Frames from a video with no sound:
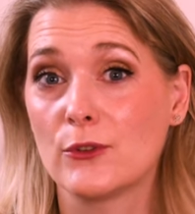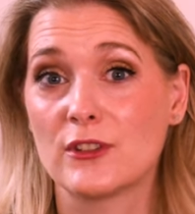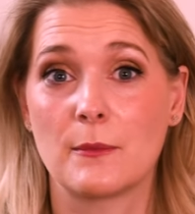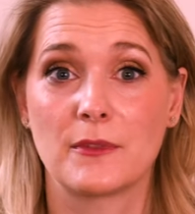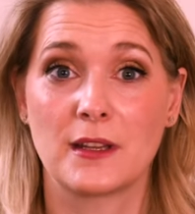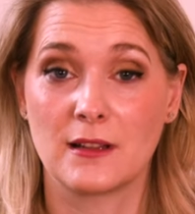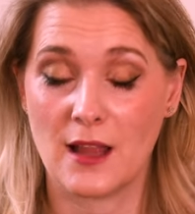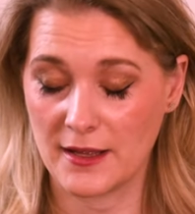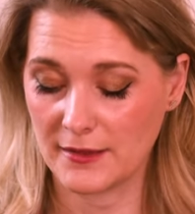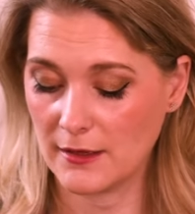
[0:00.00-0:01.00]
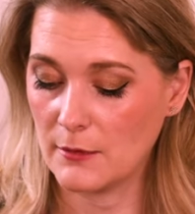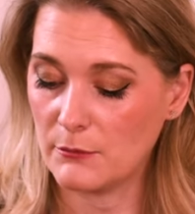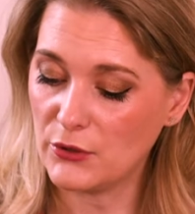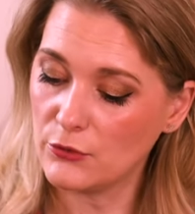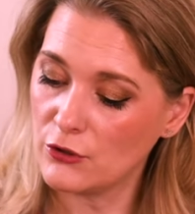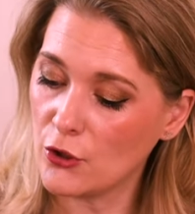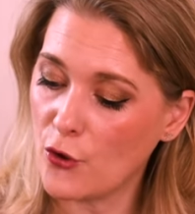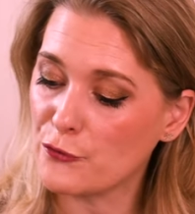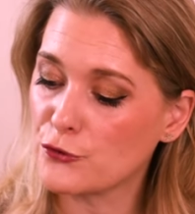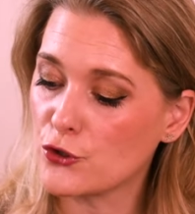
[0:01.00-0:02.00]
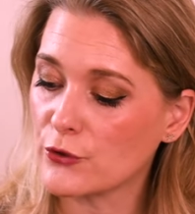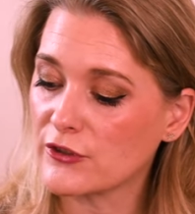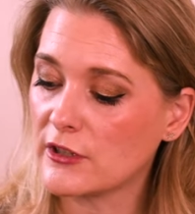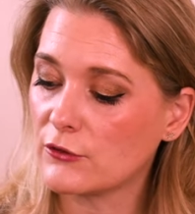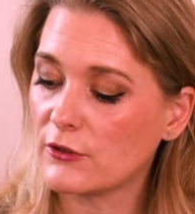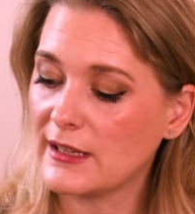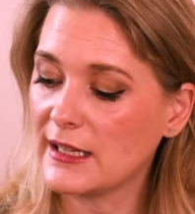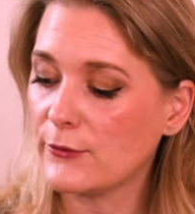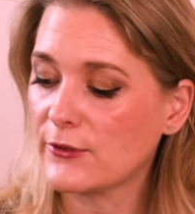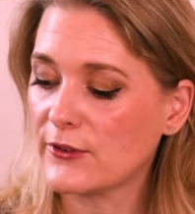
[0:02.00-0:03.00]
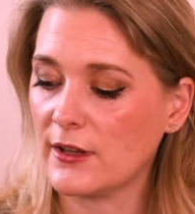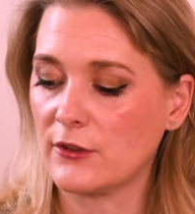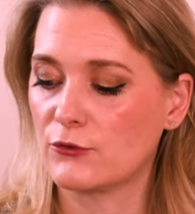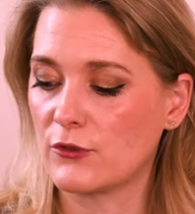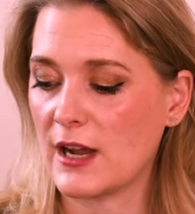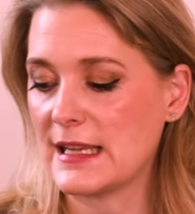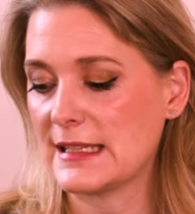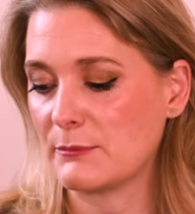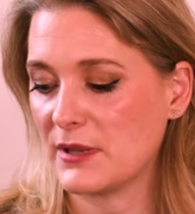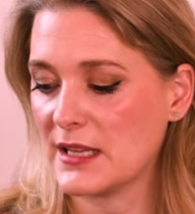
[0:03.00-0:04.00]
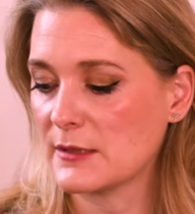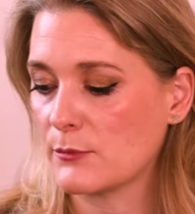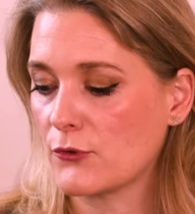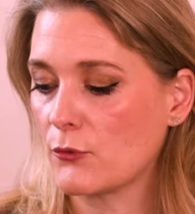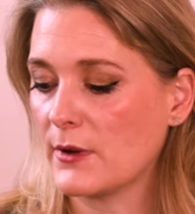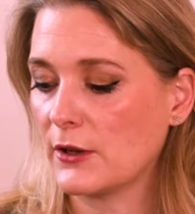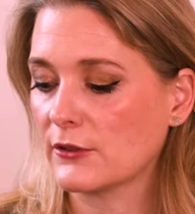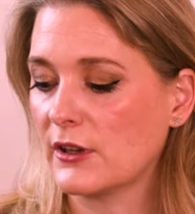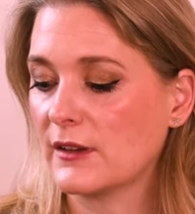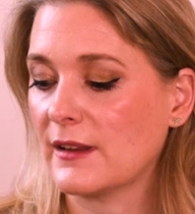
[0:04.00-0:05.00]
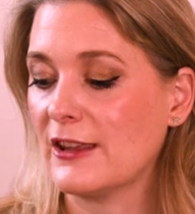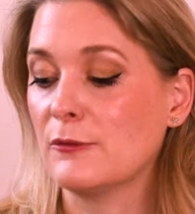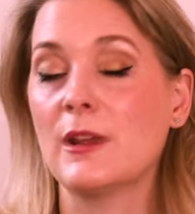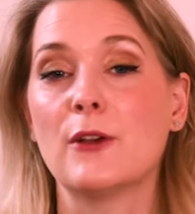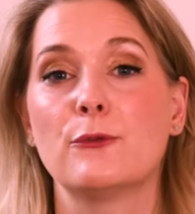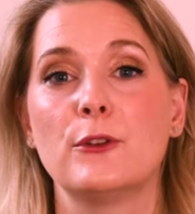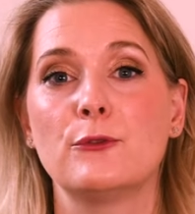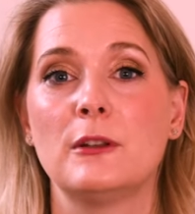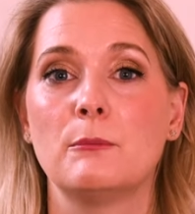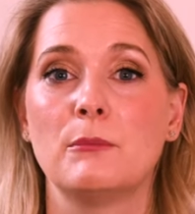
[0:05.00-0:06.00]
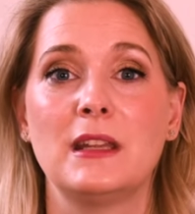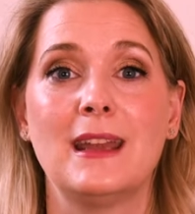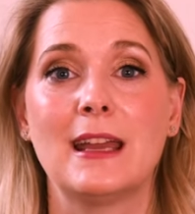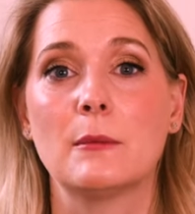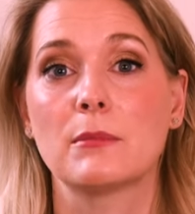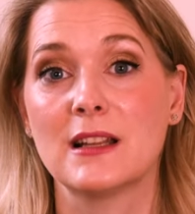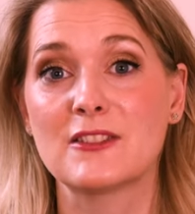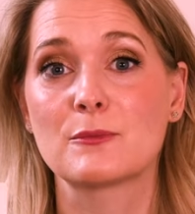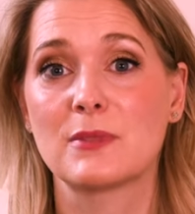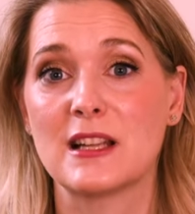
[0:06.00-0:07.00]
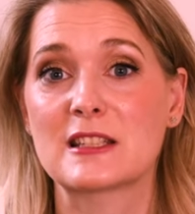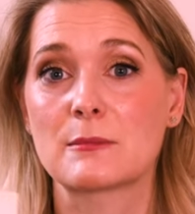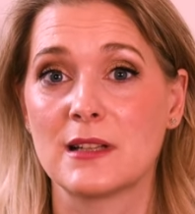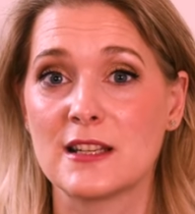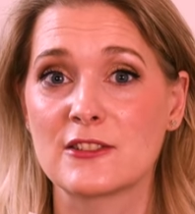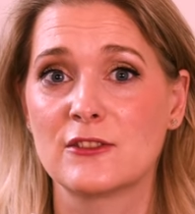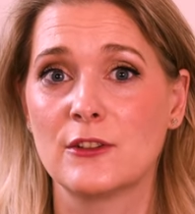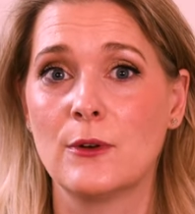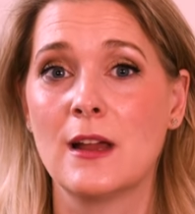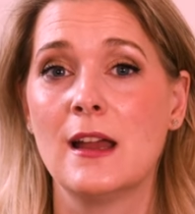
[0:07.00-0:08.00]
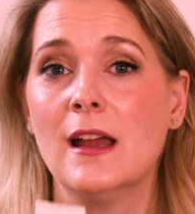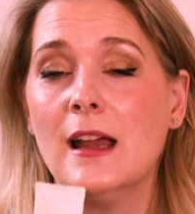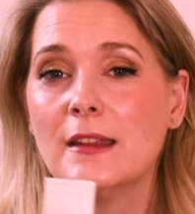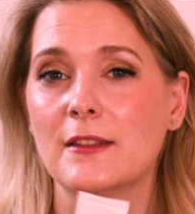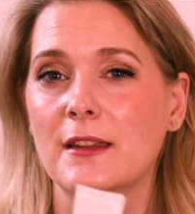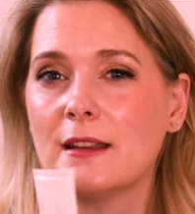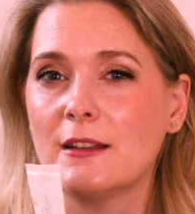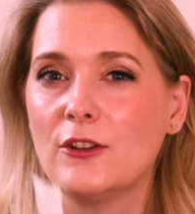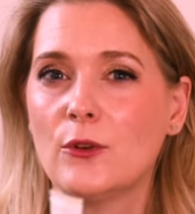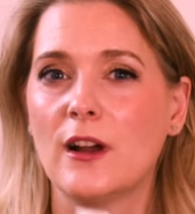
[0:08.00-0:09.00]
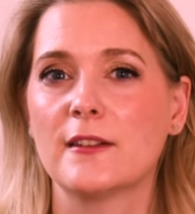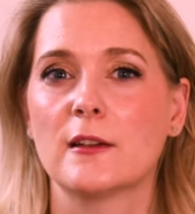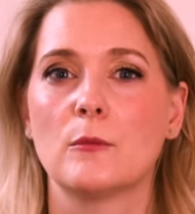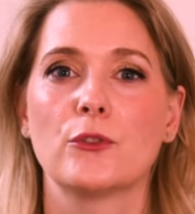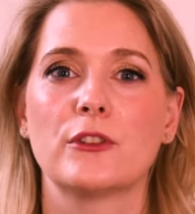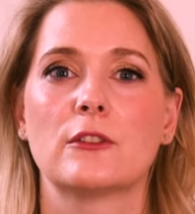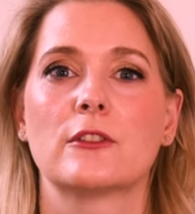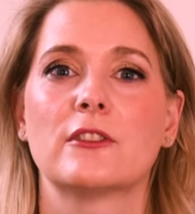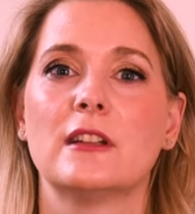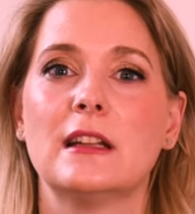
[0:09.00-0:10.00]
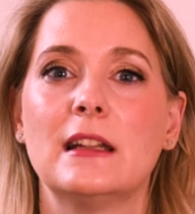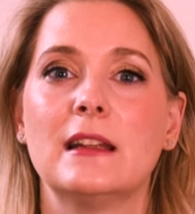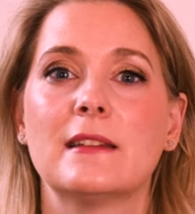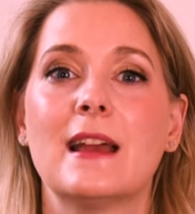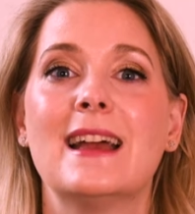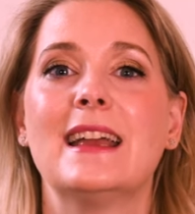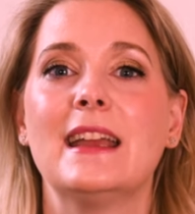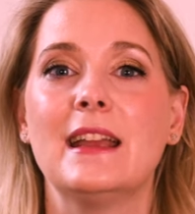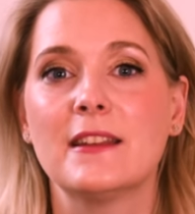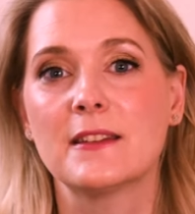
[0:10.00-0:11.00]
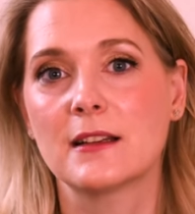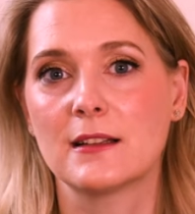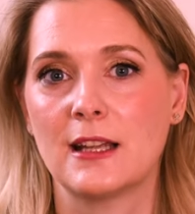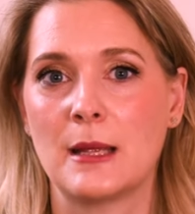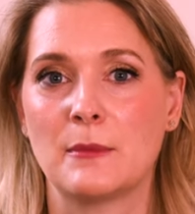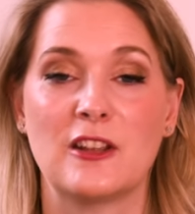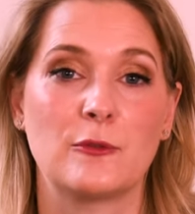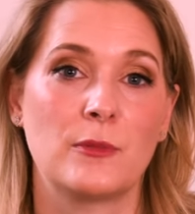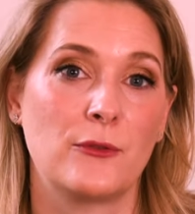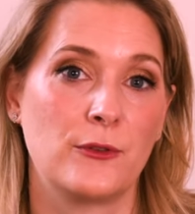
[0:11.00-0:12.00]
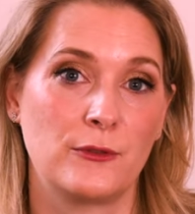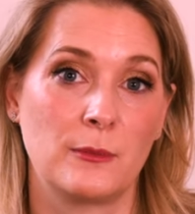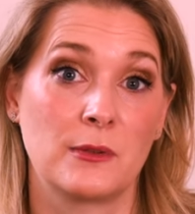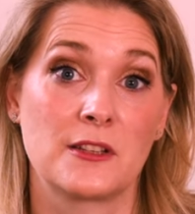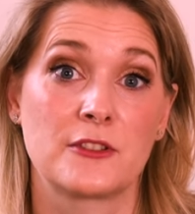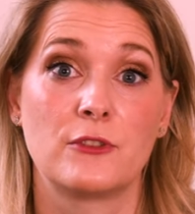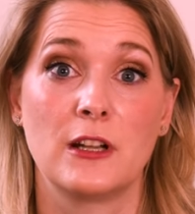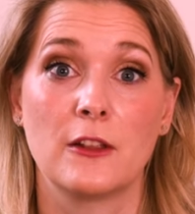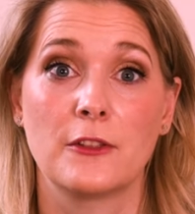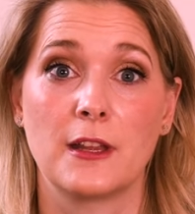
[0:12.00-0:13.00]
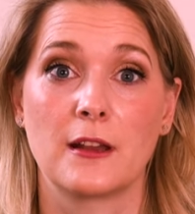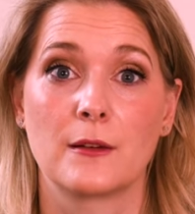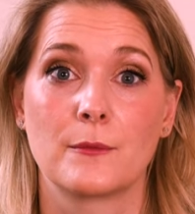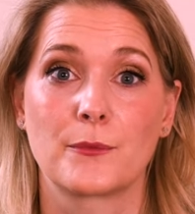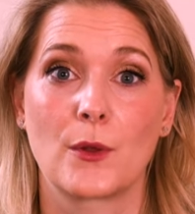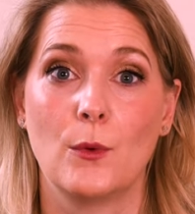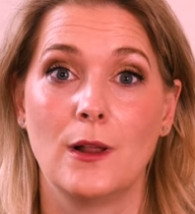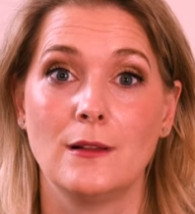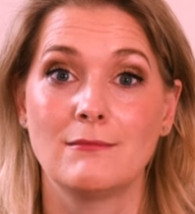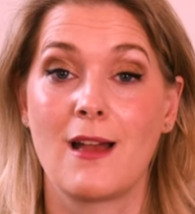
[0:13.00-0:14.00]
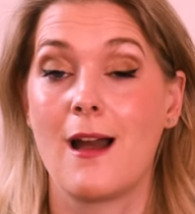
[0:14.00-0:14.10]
something like the Beauty of Joseon Relief Sun Rice Plus Probiotics SPF 50 PA++++, though, the thing that you guys are most interested in is the claimed SPF 50 Plus a real thing? Well,